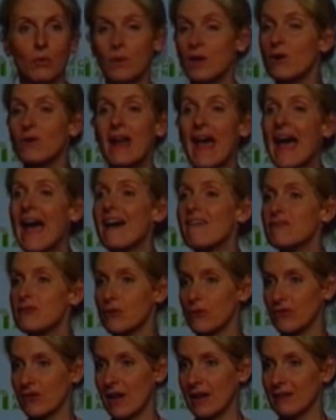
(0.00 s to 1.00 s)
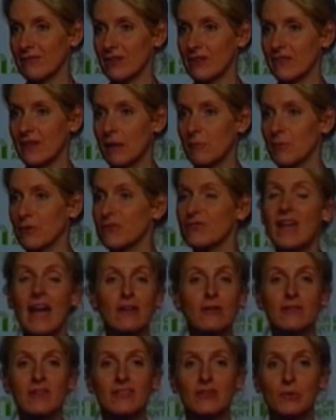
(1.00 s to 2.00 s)
We don't have those kind of examples.
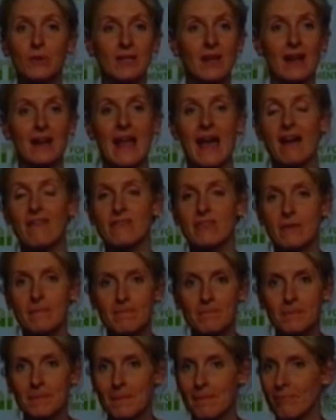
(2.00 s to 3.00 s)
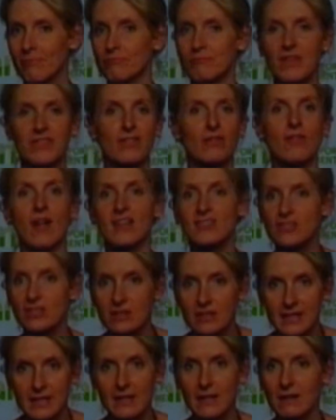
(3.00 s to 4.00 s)
Not only do we not have them
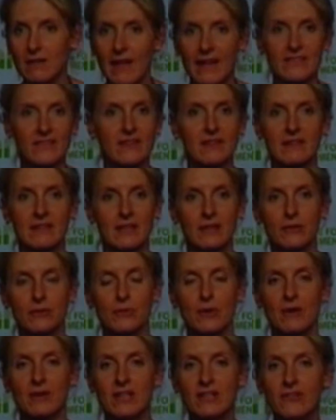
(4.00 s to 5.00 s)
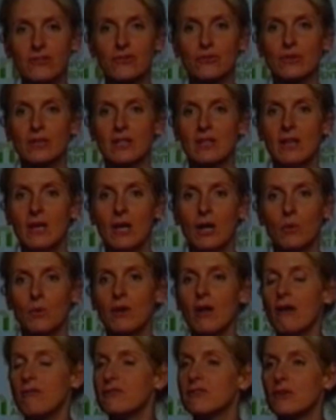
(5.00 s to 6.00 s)
mythologically and classically and throughout history,
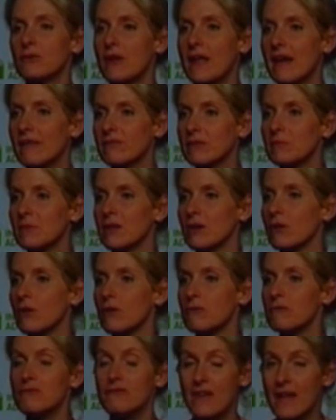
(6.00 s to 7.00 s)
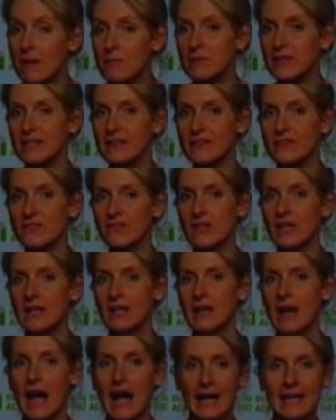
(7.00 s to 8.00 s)
we often don't have them in our own families.
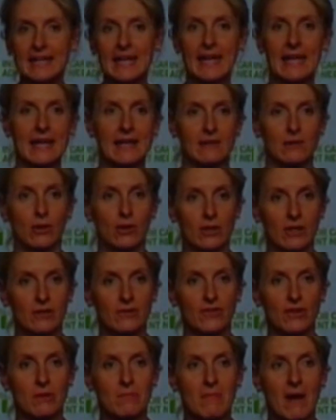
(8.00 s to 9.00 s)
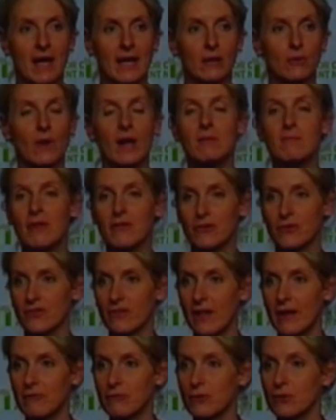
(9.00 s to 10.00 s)
I can't look to my
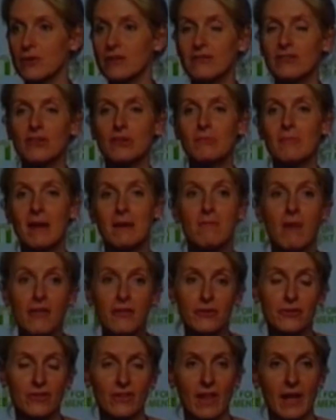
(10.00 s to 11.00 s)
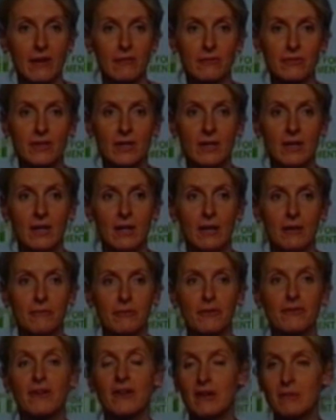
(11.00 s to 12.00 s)
grandmother's life or even to my mother's life
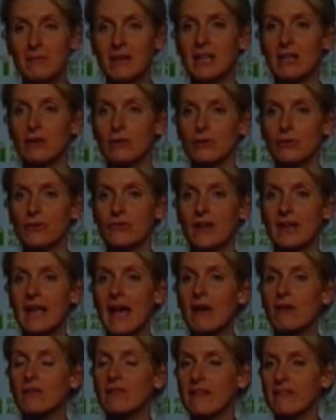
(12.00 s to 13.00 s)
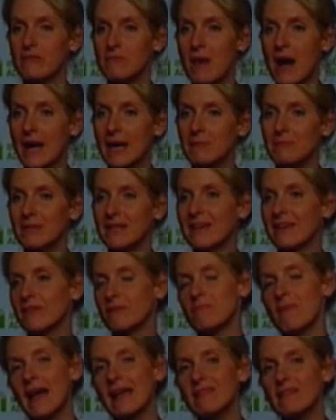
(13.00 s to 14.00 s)
for very many clues on how to live mine,
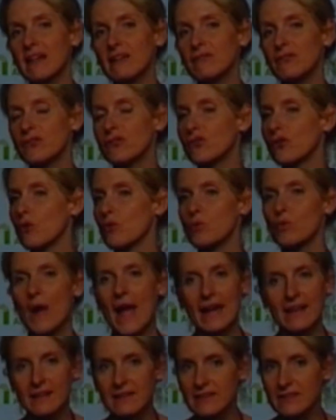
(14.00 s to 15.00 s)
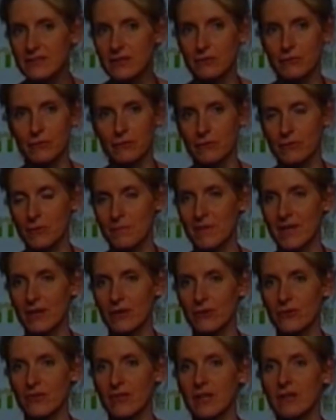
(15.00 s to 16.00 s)
because my life is so radically different from
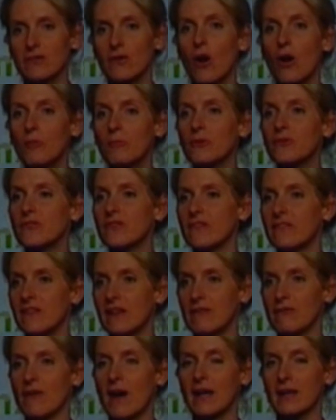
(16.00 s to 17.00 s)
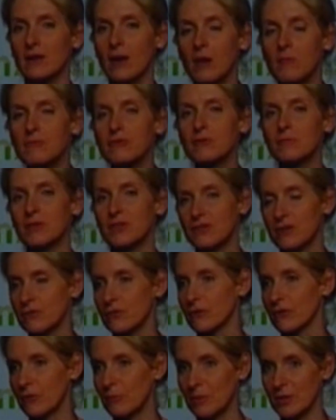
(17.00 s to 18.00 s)
theirs that it's almost as if I come from a
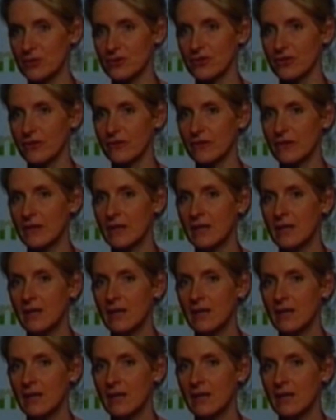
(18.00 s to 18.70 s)
different species.